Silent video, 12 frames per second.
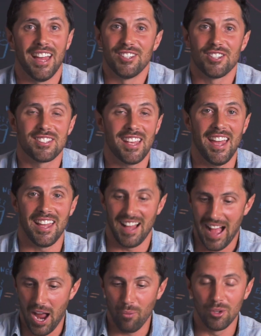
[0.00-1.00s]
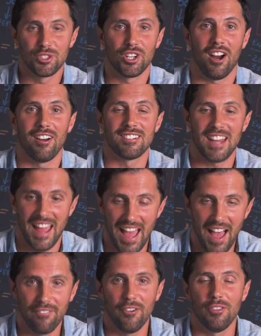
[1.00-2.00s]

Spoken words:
And just say, I will charge half